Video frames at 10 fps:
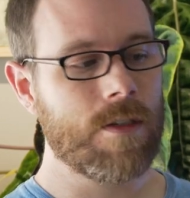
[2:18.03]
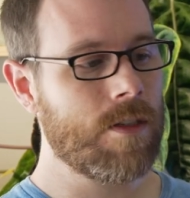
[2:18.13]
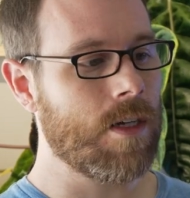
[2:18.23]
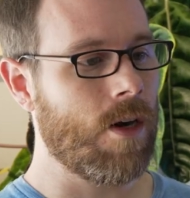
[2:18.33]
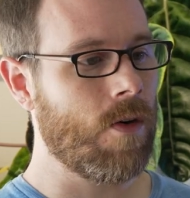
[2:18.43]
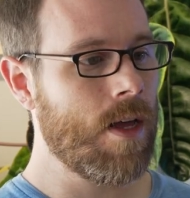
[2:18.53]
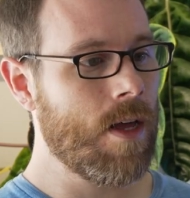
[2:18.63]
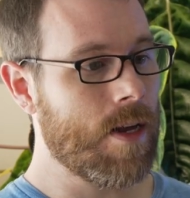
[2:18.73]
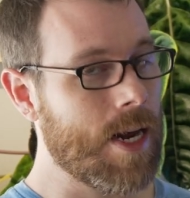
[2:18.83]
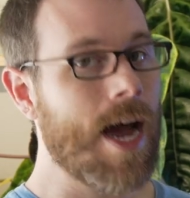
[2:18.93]
So
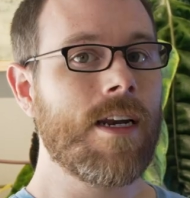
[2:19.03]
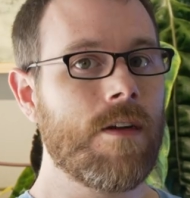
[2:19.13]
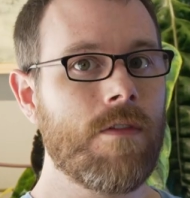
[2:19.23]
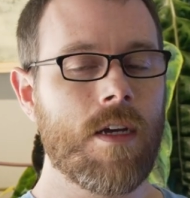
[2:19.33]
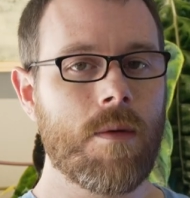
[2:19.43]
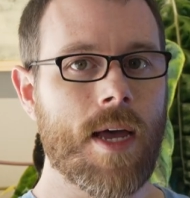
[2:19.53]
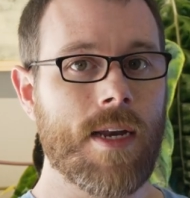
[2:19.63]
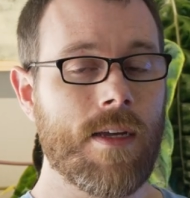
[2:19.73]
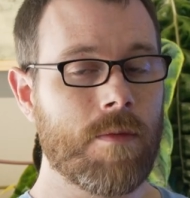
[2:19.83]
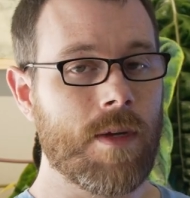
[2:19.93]
9 of them
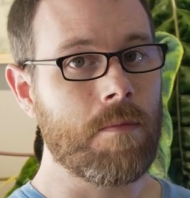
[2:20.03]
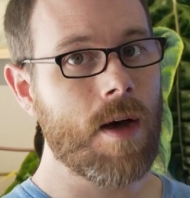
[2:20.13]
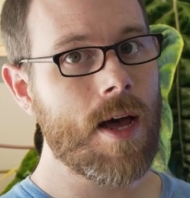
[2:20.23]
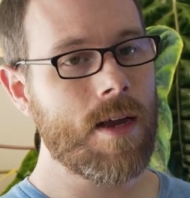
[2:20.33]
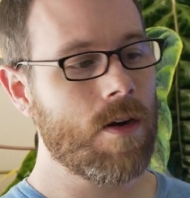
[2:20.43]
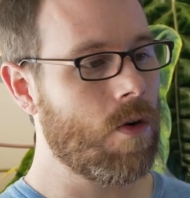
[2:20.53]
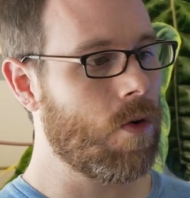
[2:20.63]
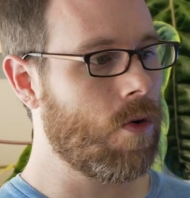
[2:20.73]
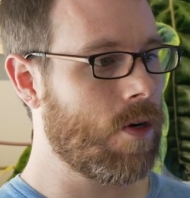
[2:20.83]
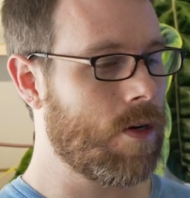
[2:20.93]
had either been bought
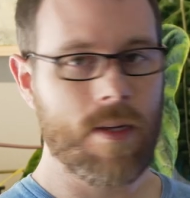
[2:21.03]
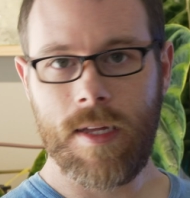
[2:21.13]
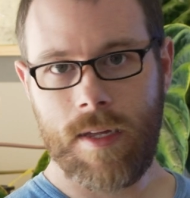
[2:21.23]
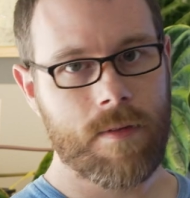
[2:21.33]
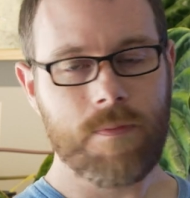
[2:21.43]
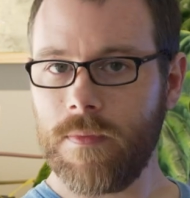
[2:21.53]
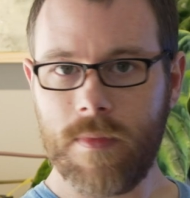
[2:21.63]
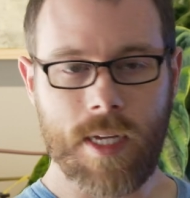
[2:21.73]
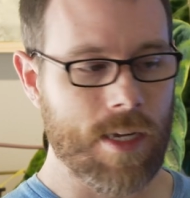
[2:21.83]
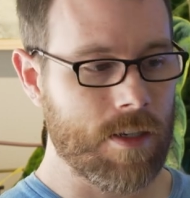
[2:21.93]
or
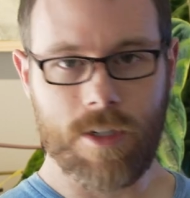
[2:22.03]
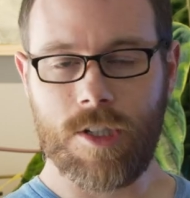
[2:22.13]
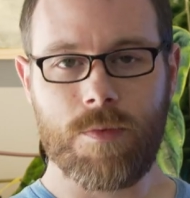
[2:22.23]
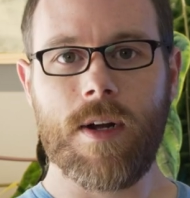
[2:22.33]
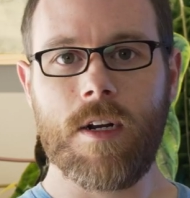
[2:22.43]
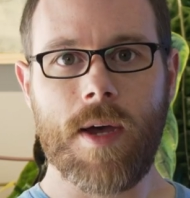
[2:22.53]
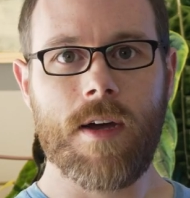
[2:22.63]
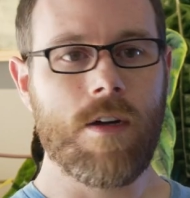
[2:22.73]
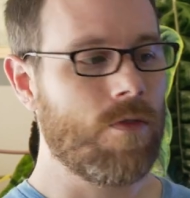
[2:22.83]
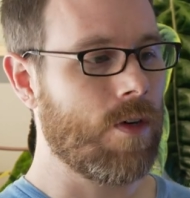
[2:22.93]
they had just spread them
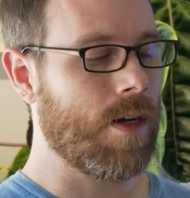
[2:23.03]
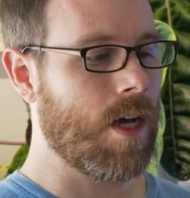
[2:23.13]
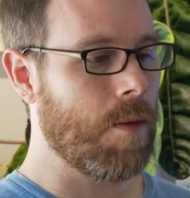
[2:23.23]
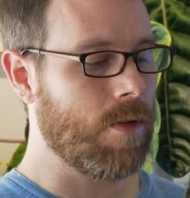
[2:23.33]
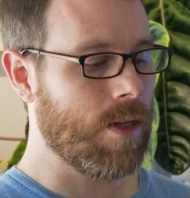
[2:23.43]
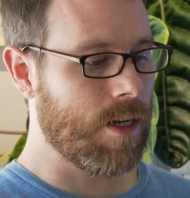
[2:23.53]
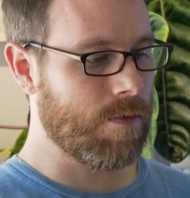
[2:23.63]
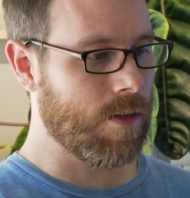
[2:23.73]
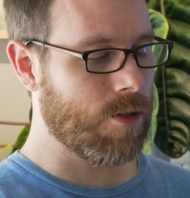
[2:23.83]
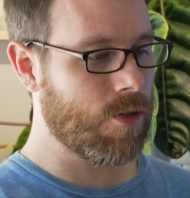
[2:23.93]
out over a couple of
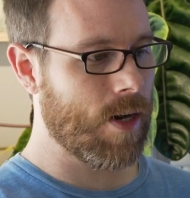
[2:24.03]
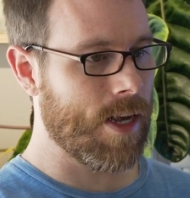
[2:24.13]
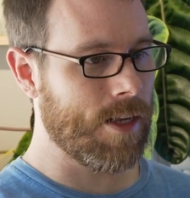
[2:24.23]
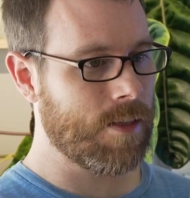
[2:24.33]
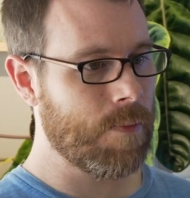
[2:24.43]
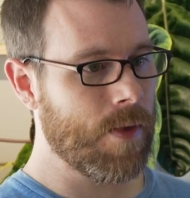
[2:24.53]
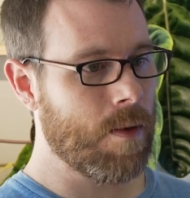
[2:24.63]
different trays.